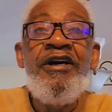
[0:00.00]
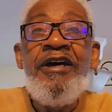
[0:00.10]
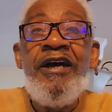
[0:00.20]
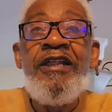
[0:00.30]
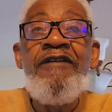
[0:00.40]

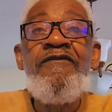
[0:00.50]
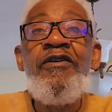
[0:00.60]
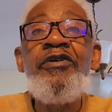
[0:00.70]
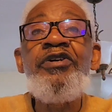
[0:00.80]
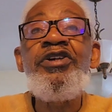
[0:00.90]
and they
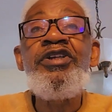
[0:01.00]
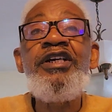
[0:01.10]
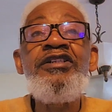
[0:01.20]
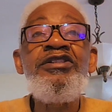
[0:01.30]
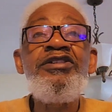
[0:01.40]
fought other
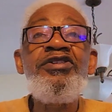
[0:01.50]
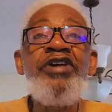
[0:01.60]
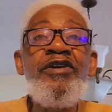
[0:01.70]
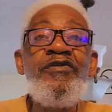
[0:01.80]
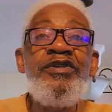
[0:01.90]
nations to
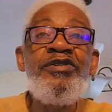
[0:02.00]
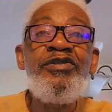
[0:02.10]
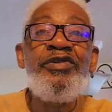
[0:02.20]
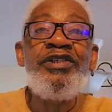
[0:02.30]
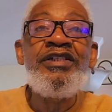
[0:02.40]
take
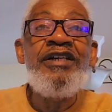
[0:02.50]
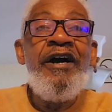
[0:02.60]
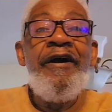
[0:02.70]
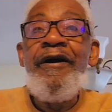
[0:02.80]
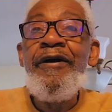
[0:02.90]
resources.
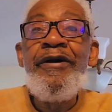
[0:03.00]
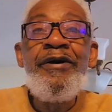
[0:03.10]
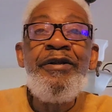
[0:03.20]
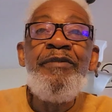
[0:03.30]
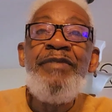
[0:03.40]

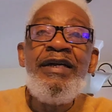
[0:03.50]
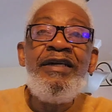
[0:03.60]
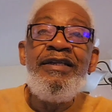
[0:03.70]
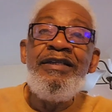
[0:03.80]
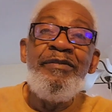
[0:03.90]
All a
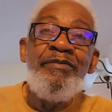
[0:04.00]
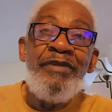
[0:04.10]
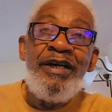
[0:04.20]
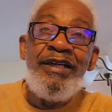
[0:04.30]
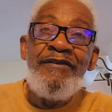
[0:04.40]
big
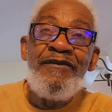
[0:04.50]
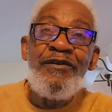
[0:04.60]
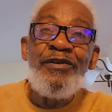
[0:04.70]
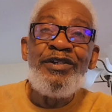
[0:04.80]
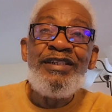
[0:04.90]
demonic
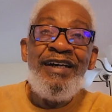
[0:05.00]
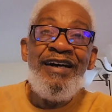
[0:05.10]
force.